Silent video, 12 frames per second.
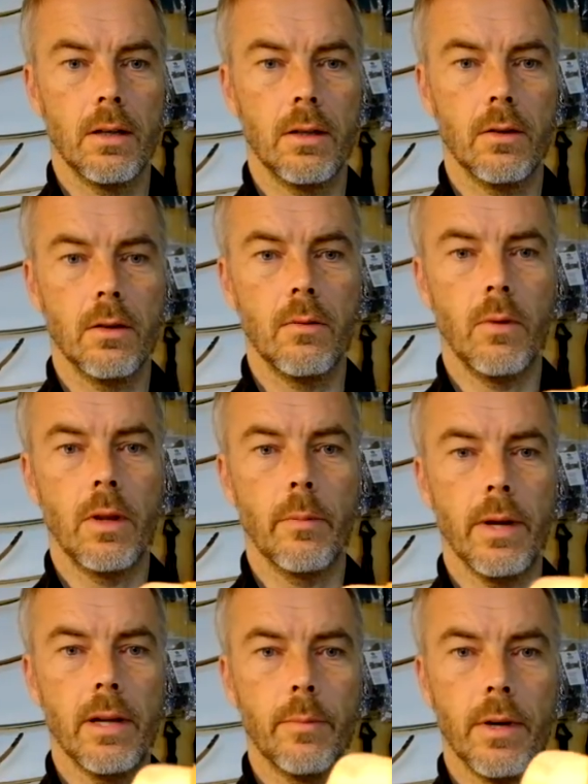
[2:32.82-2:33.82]
So with
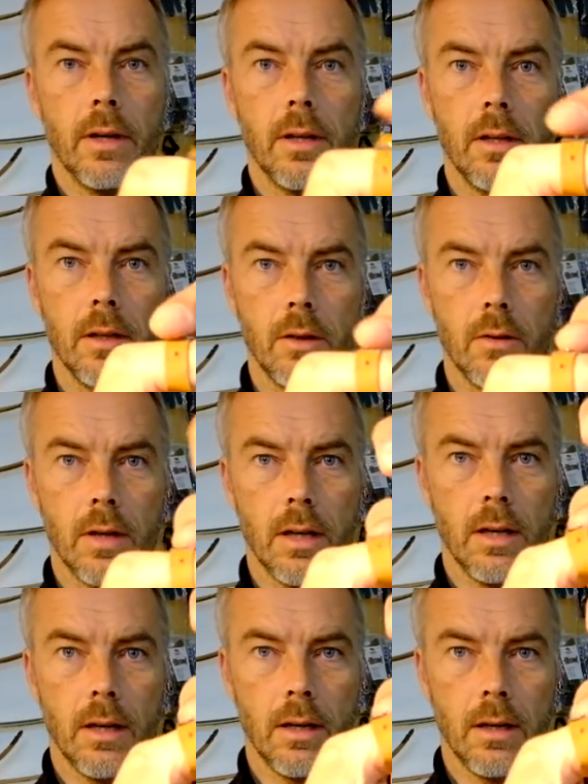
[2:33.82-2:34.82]
a belt buckle, you
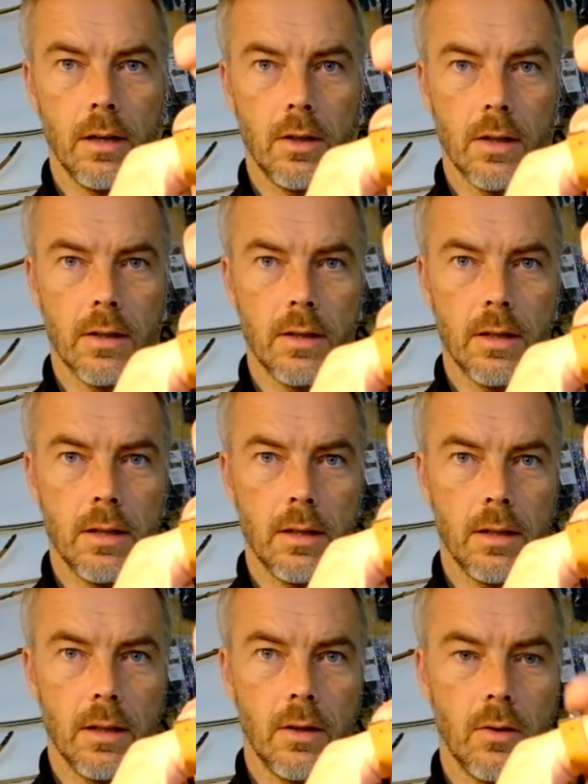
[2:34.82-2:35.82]
can adjust
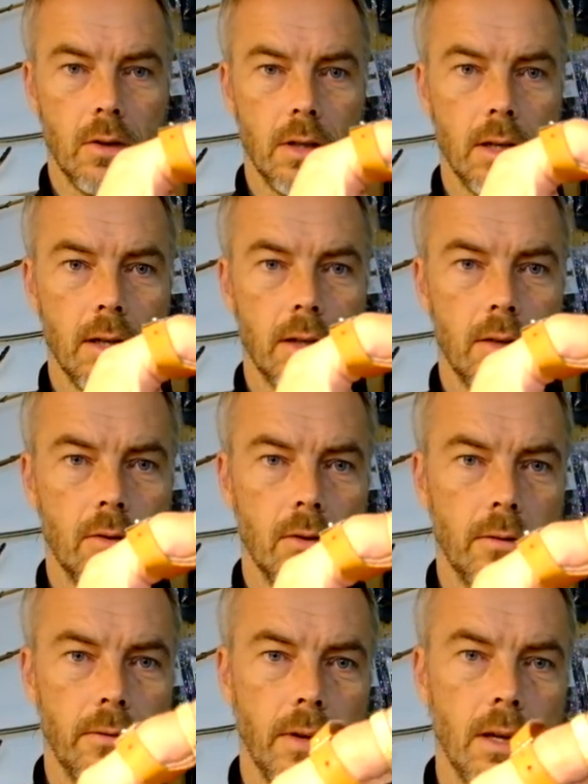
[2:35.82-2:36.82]
it accordingly to
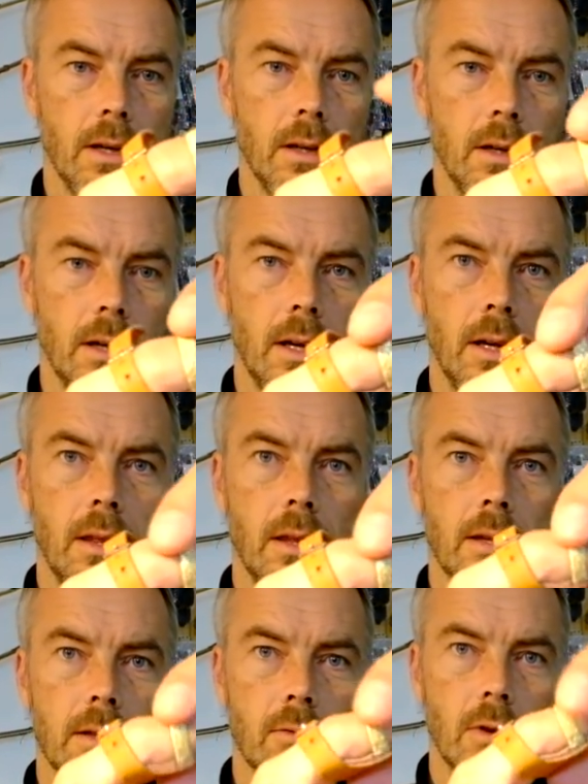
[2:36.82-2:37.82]
your finger.
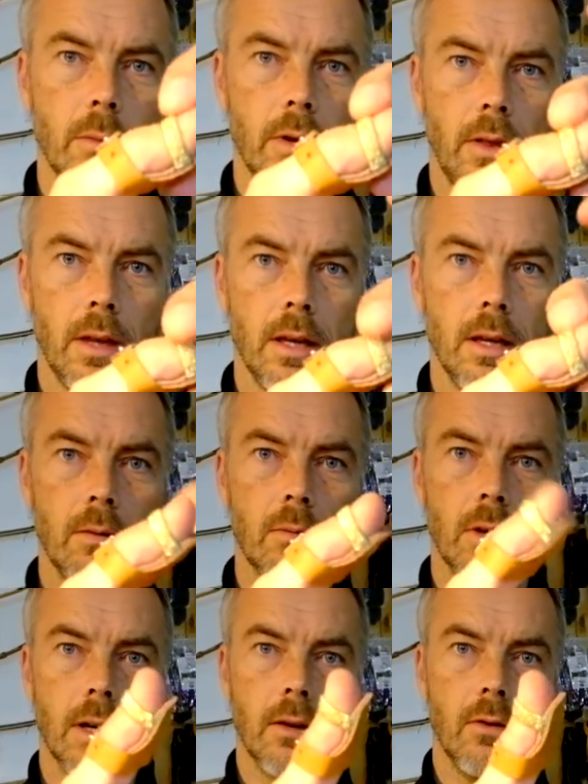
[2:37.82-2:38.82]
And this rubber thingy,
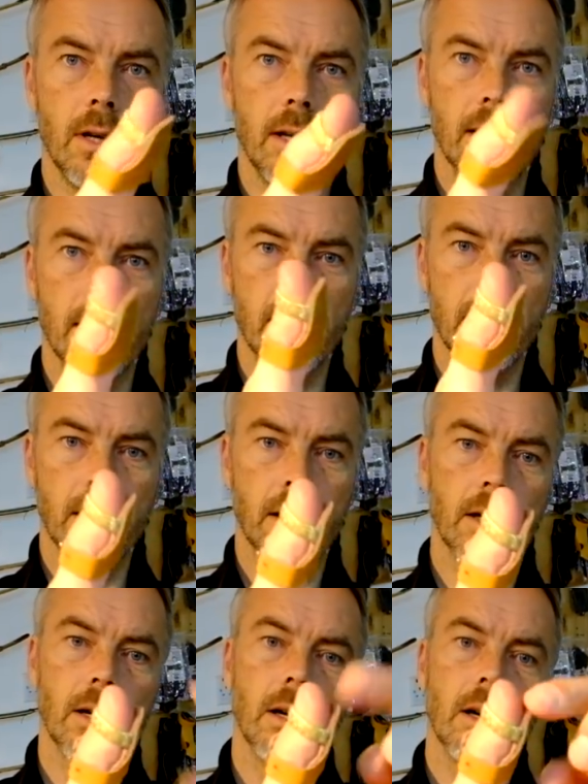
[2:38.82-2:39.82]
what I really like,
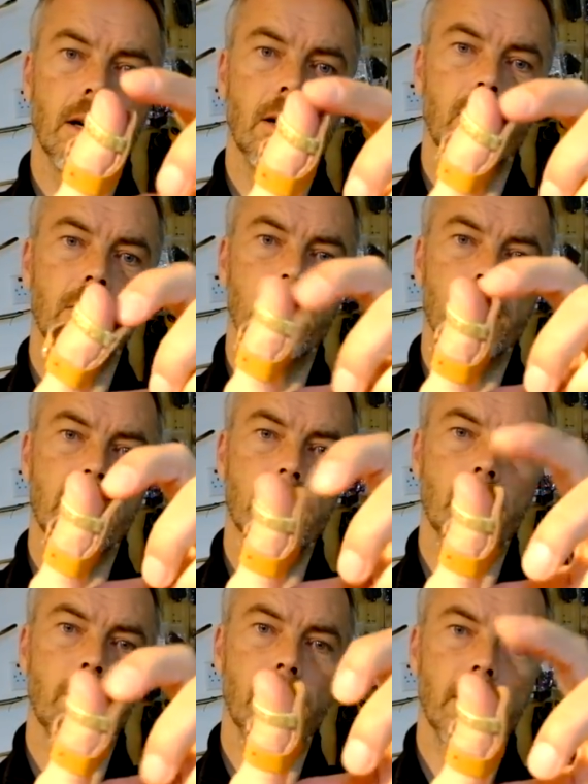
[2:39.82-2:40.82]
holds
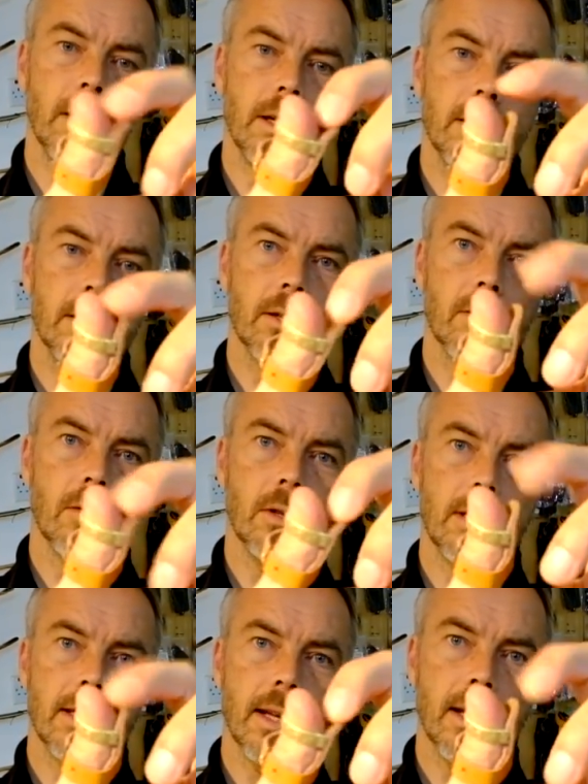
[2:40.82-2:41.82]
it in place.
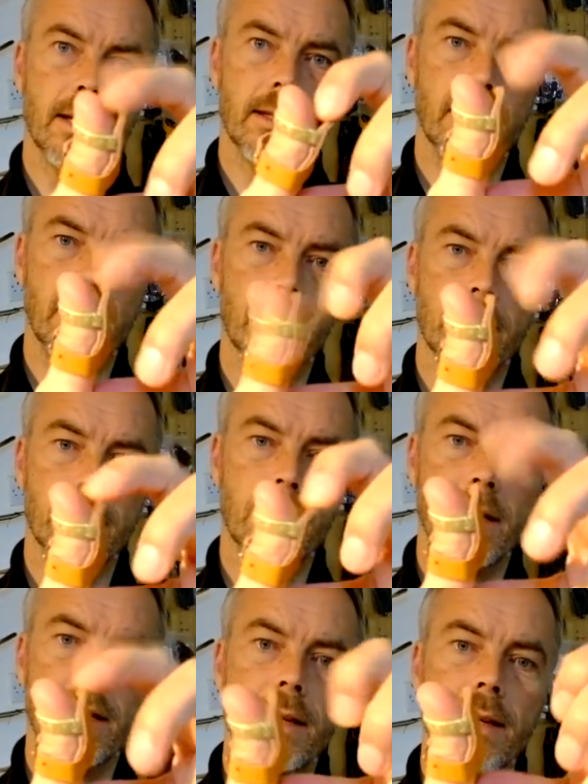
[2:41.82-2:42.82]
So it's like a second
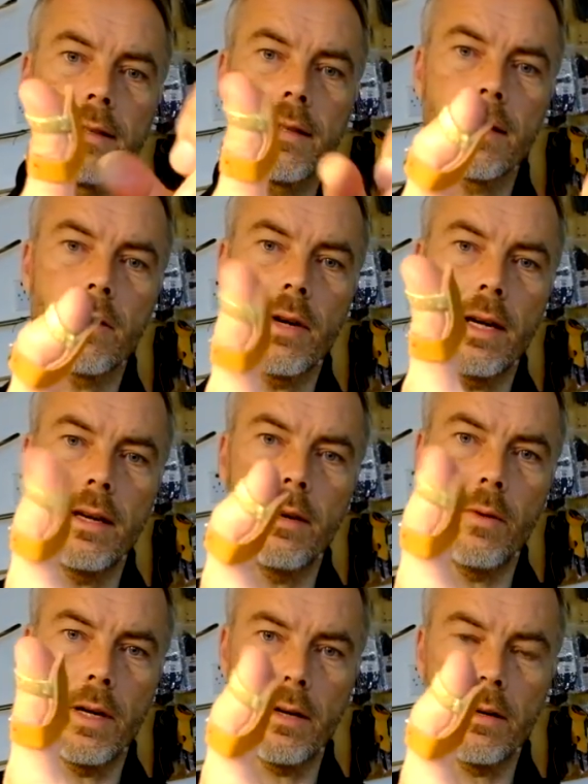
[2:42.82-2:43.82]
skin. It doesn't go
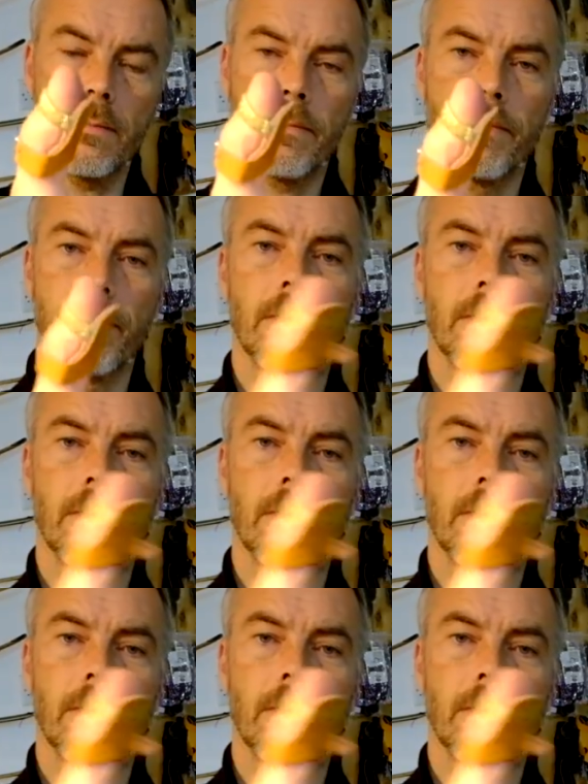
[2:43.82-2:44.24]
anywhere.